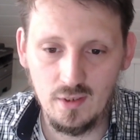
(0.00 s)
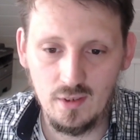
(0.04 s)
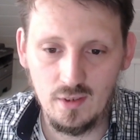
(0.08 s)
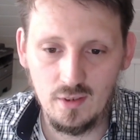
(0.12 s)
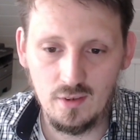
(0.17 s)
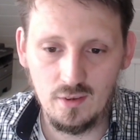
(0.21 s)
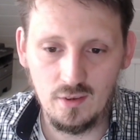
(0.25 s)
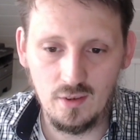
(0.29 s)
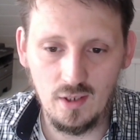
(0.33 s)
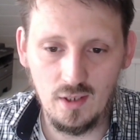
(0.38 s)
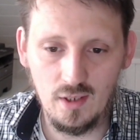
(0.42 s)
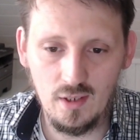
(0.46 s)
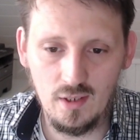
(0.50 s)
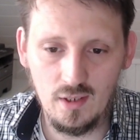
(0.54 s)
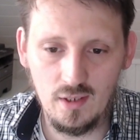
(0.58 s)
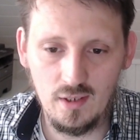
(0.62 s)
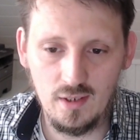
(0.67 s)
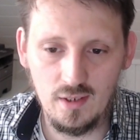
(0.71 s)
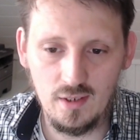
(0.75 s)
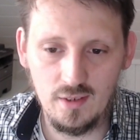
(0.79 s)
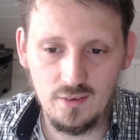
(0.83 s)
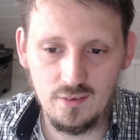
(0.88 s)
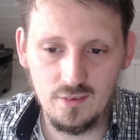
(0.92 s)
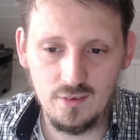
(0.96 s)

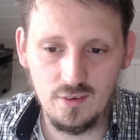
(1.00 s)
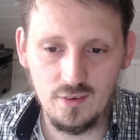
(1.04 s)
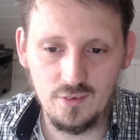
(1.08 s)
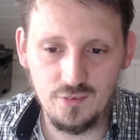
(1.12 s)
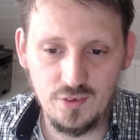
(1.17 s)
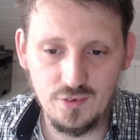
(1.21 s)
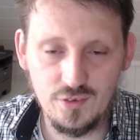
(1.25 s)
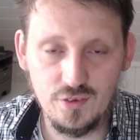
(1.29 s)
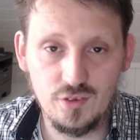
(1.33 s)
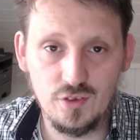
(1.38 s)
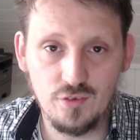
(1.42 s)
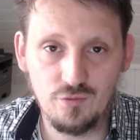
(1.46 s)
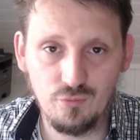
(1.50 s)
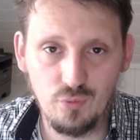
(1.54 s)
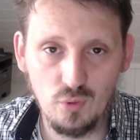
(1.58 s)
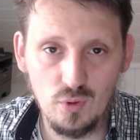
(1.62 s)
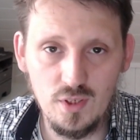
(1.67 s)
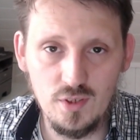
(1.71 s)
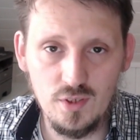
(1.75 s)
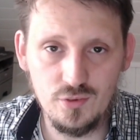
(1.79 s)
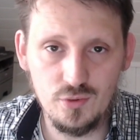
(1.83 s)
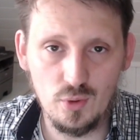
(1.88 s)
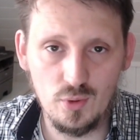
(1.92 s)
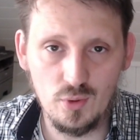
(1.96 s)
This is a
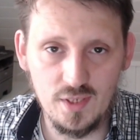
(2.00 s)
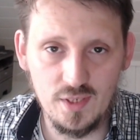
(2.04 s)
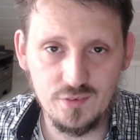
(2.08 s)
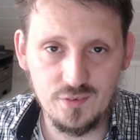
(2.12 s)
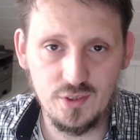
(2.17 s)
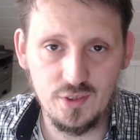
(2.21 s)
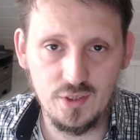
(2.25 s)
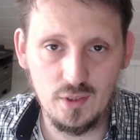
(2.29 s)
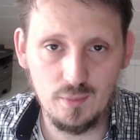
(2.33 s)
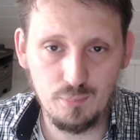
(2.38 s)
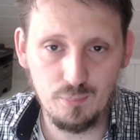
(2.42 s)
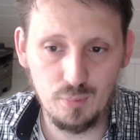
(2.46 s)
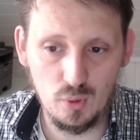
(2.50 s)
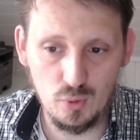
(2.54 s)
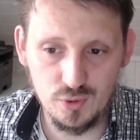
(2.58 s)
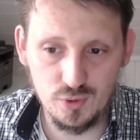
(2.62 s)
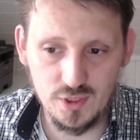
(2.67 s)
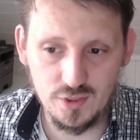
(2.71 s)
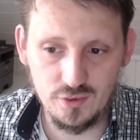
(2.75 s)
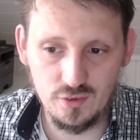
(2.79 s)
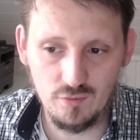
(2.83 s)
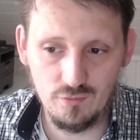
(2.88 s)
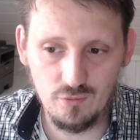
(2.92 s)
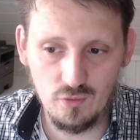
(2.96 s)
fully stochastical
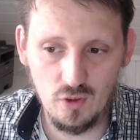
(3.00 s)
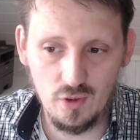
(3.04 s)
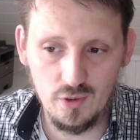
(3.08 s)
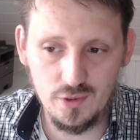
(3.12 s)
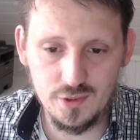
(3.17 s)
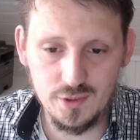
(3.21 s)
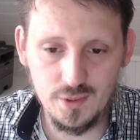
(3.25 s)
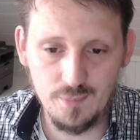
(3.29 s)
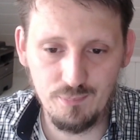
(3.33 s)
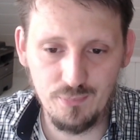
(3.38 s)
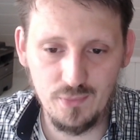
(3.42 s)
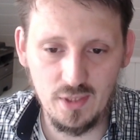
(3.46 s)
process, of course,